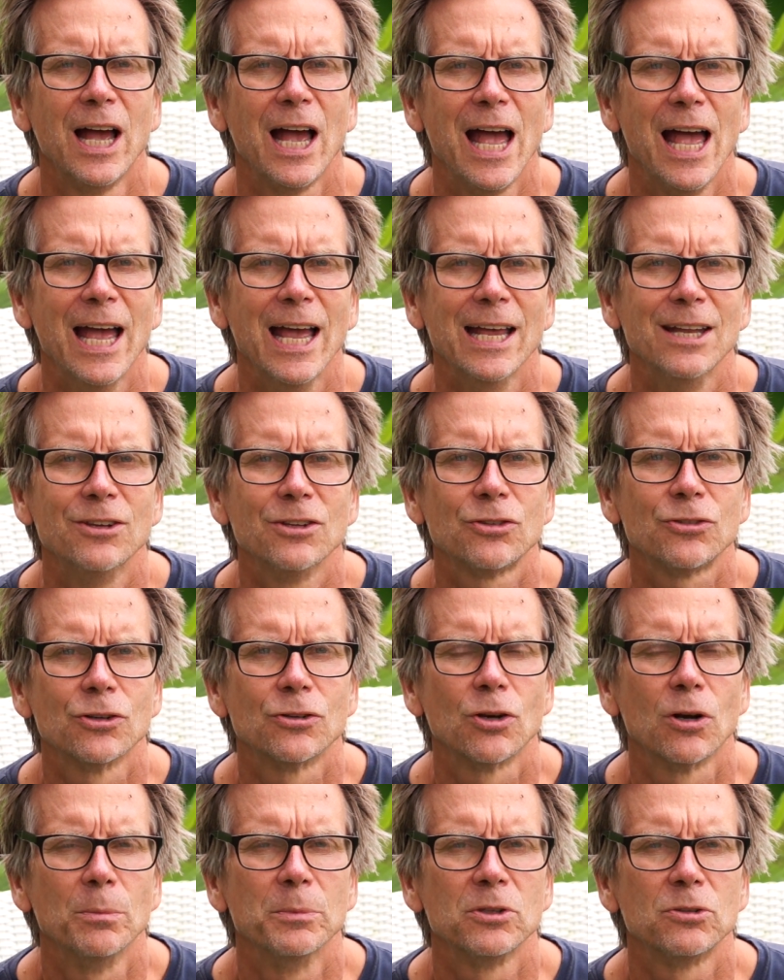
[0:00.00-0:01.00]
and this
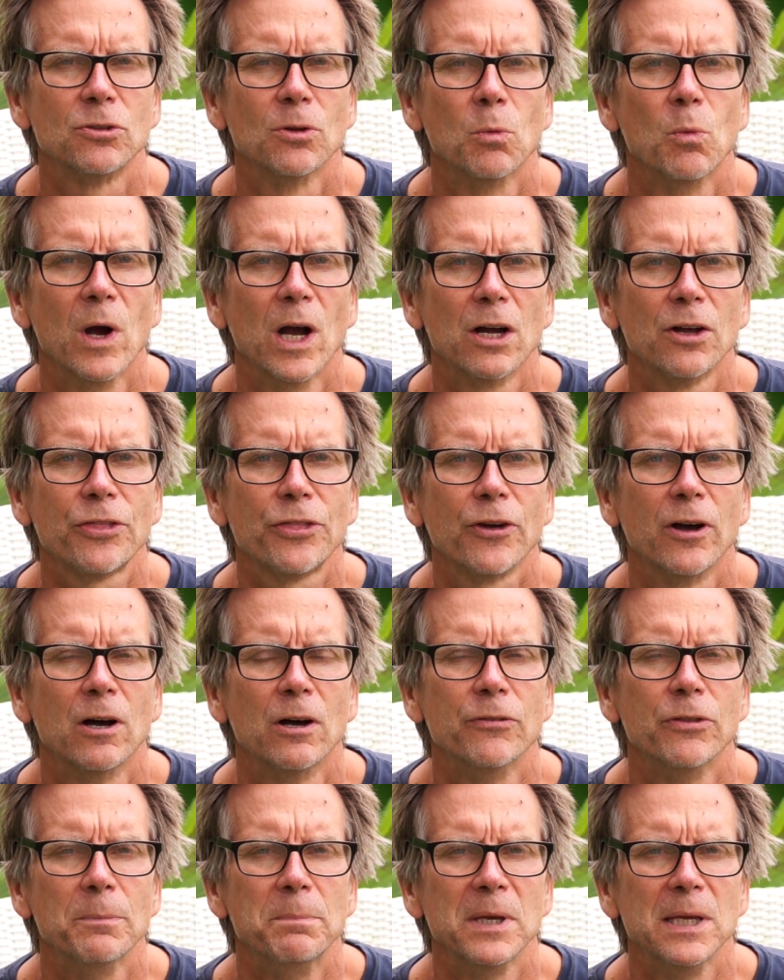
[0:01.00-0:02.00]
determines the wealth
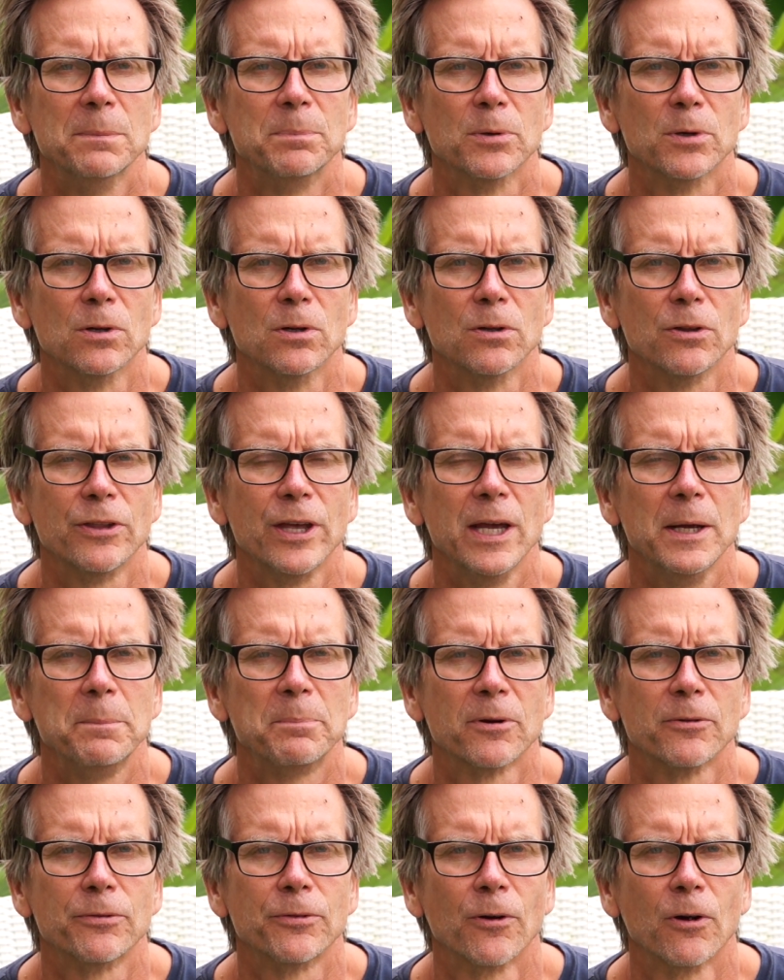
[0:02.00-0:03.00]
of the people they
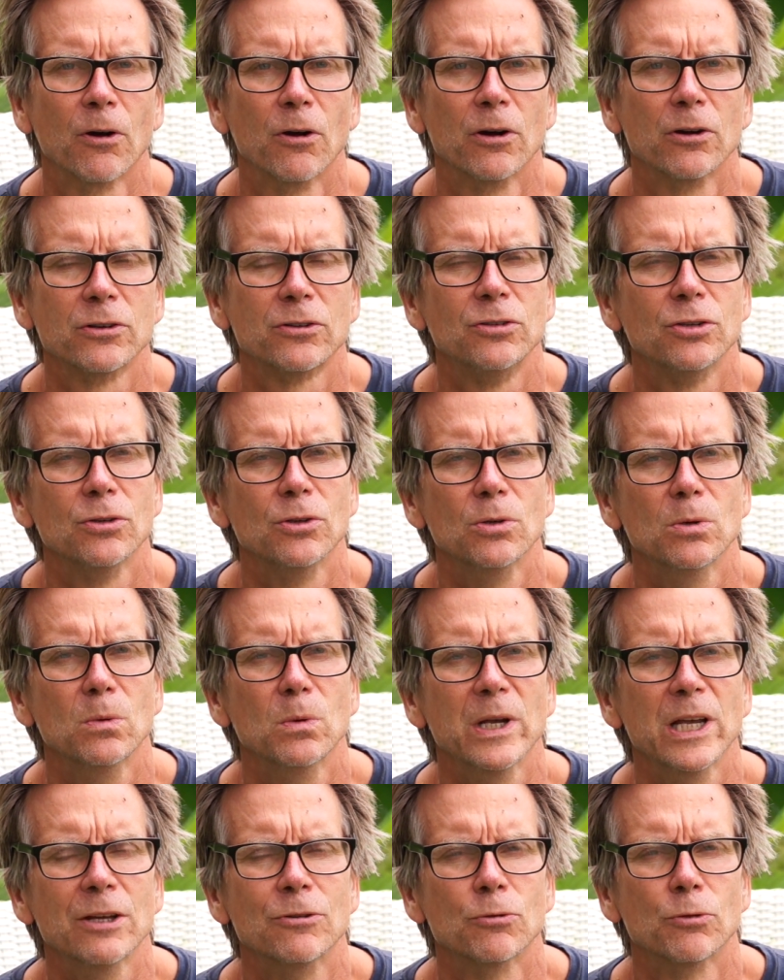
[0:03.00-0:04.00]
prefer
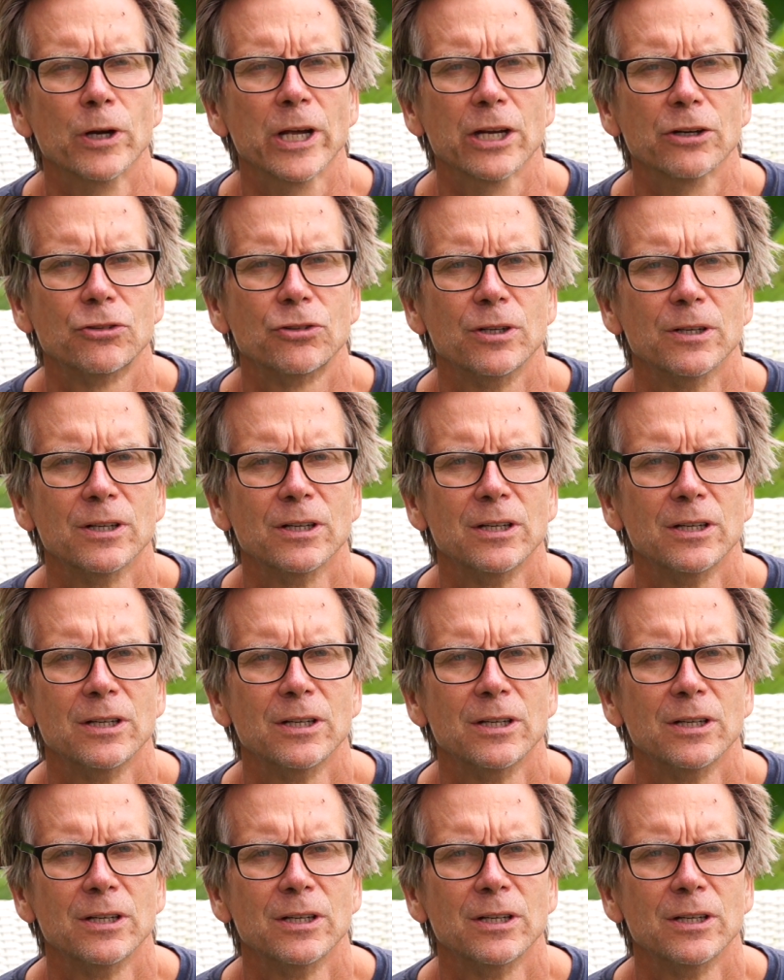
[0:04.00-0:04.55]
to enrich.